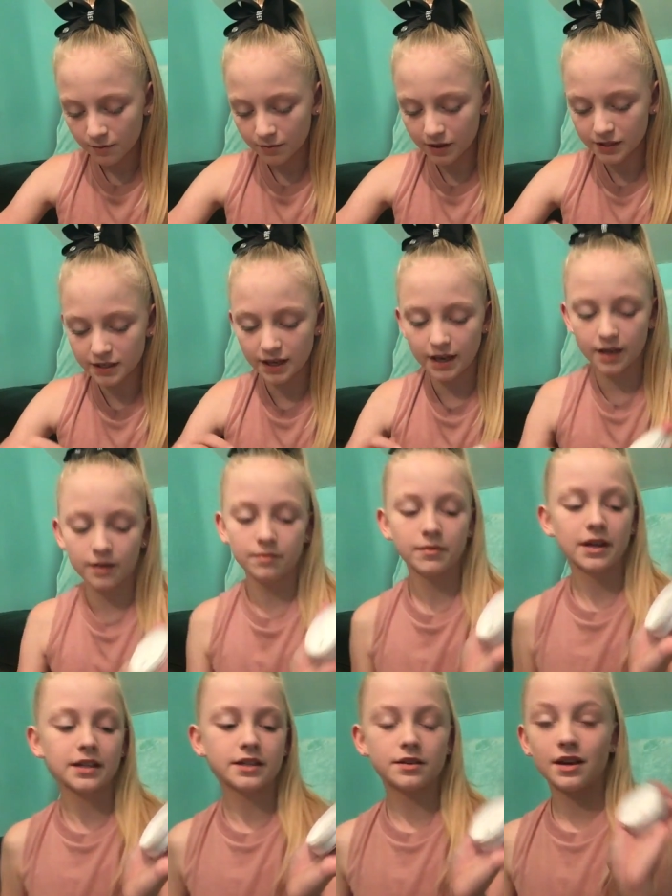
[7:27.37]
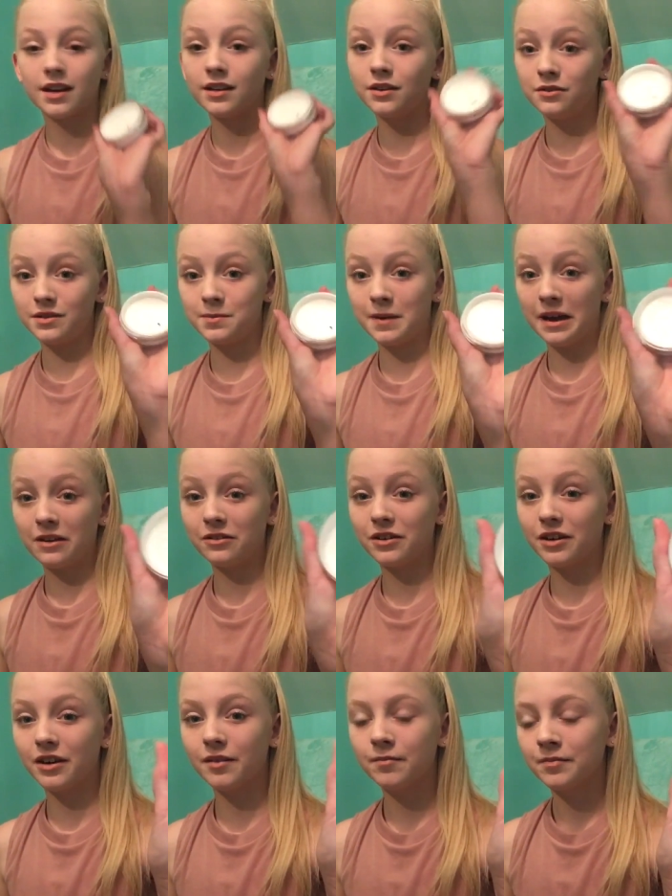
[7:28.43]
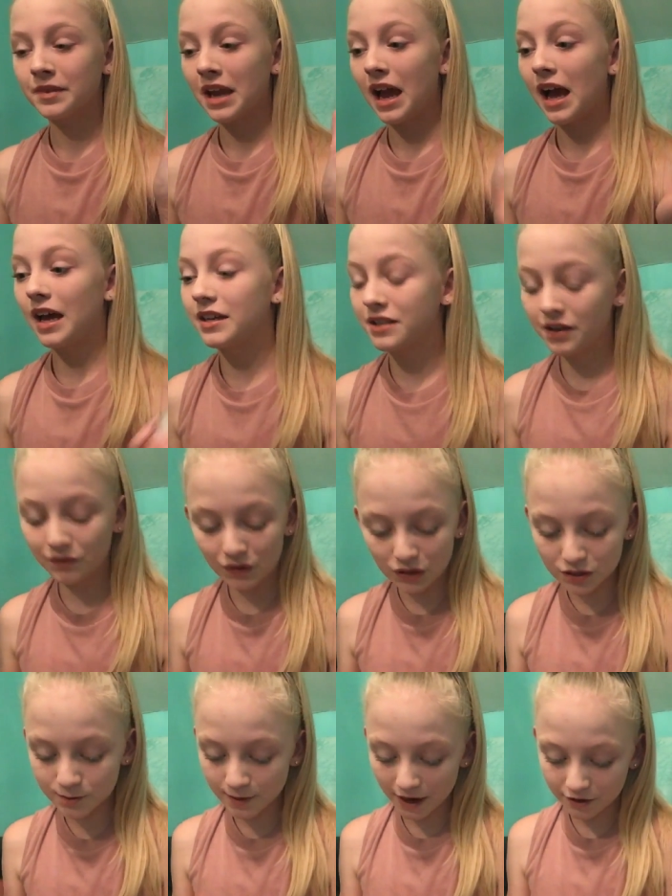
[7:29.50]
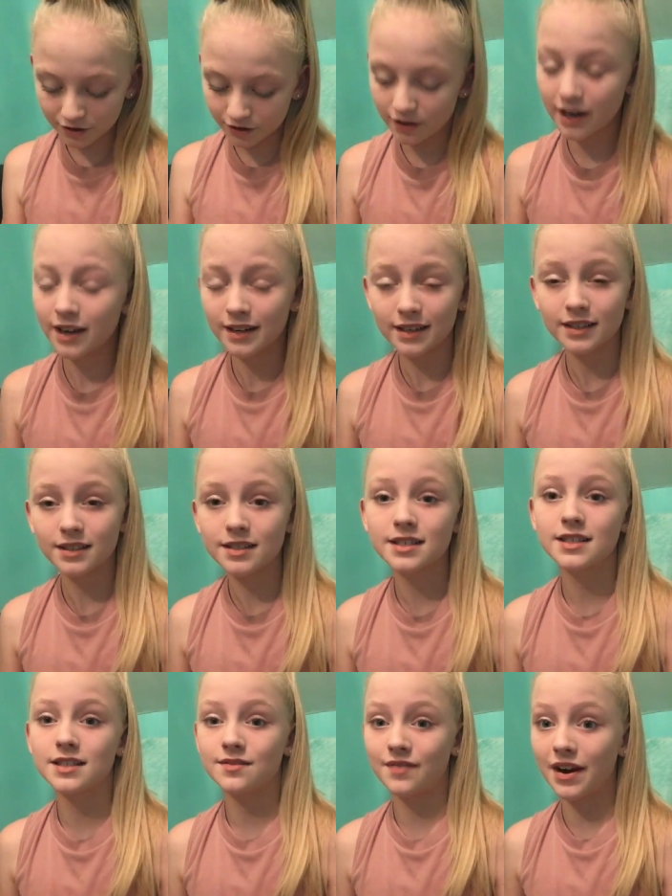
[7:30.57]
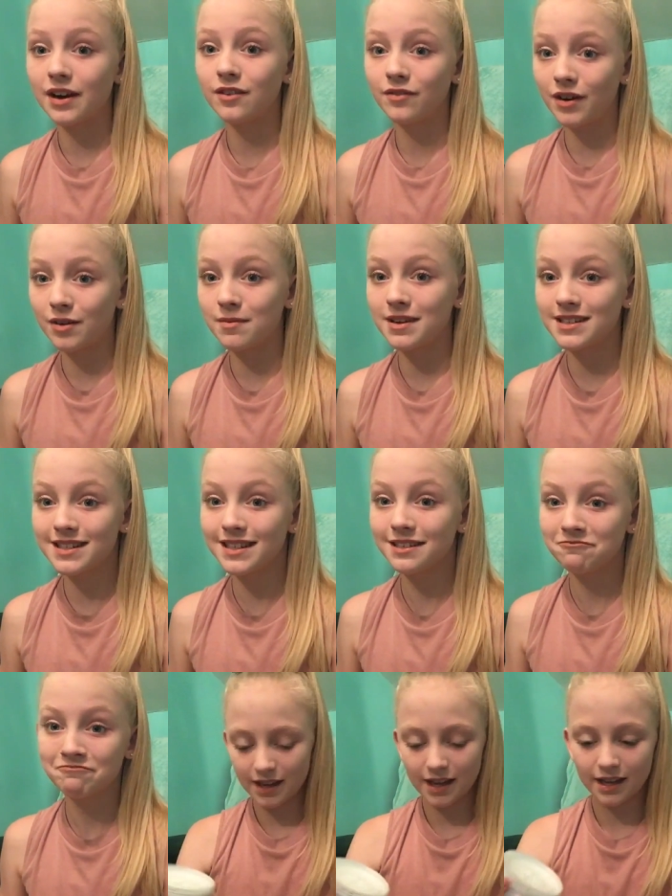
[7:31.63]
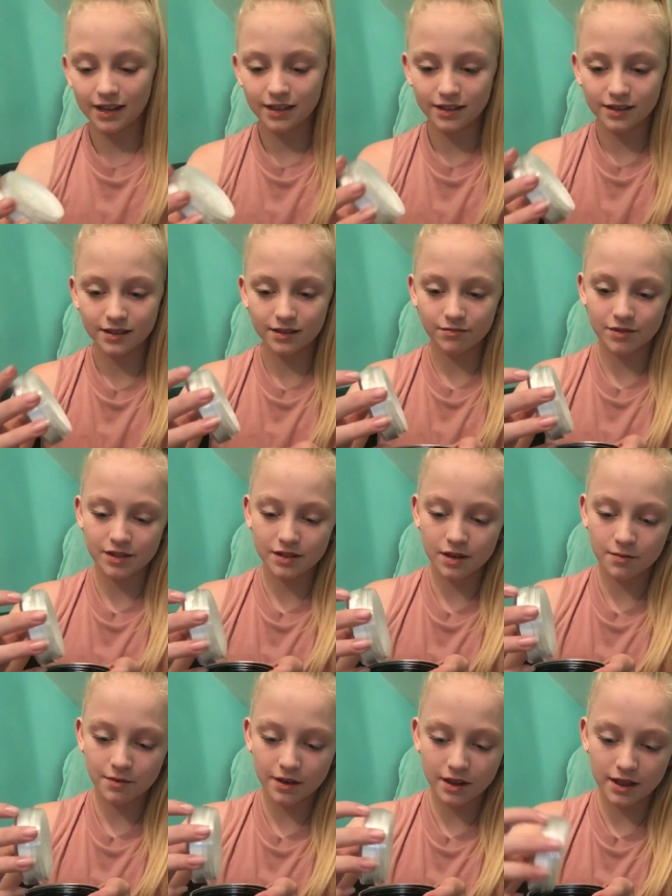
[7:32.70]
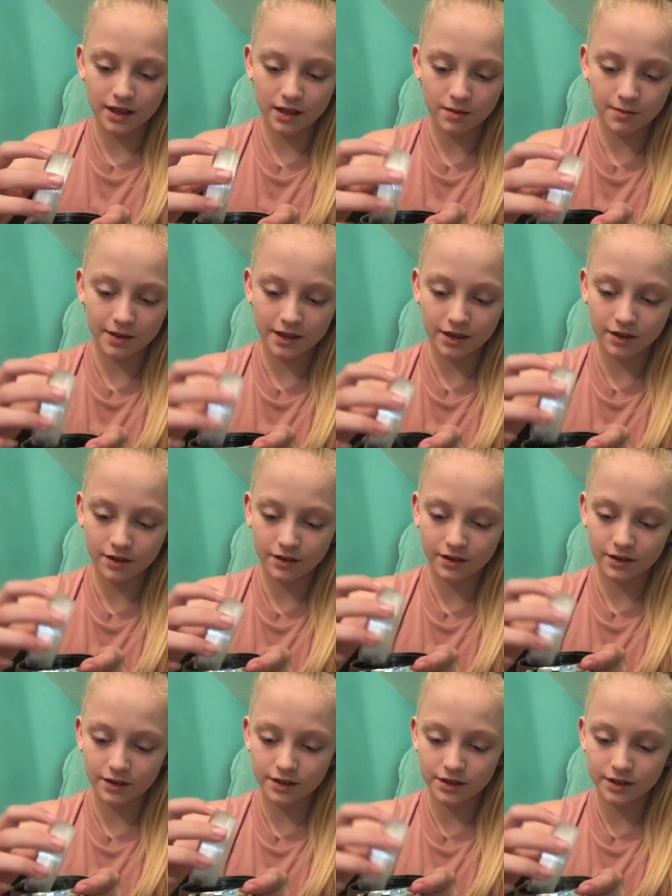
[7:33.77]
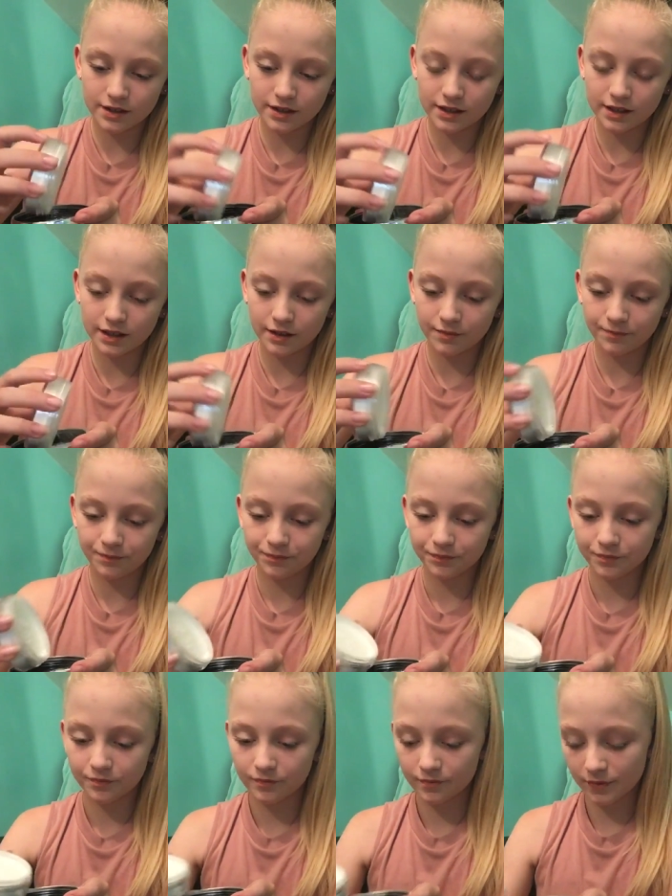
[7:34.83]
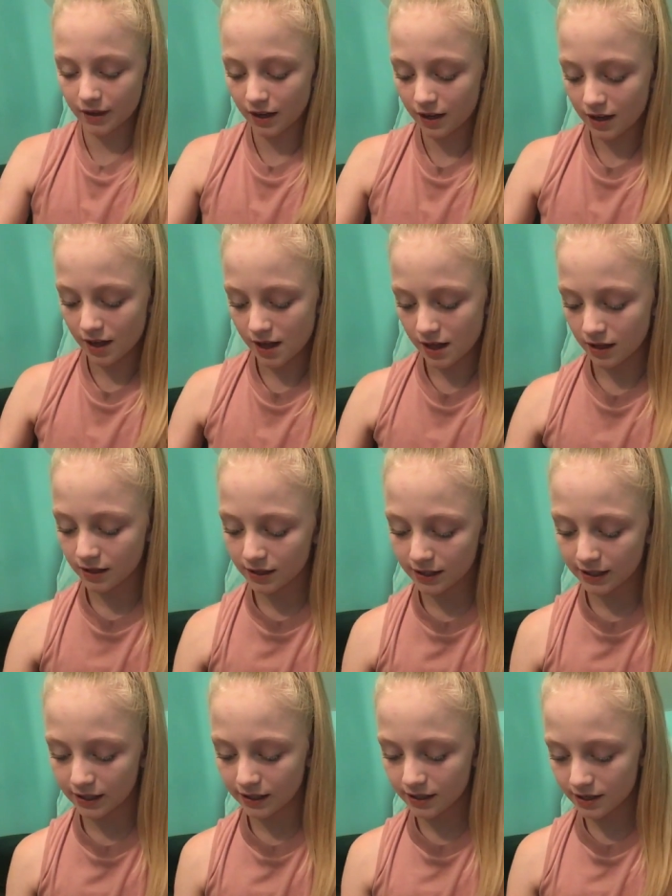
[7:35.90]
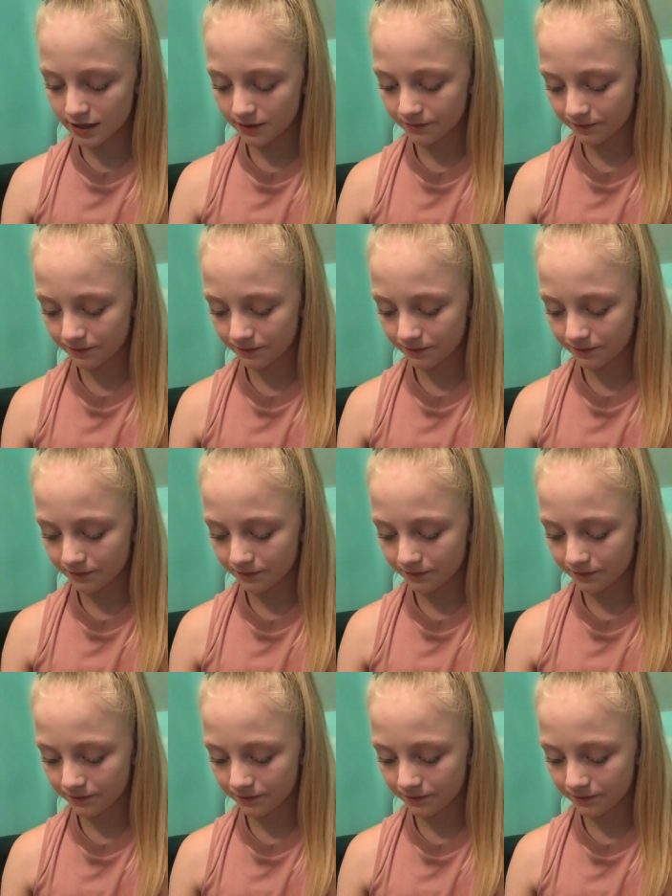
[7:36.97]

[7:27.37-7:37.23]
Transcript: But it's a loose powder, and I have a loose powder, and it is very, very messy. And I'm just going to put a little bit on to the lid.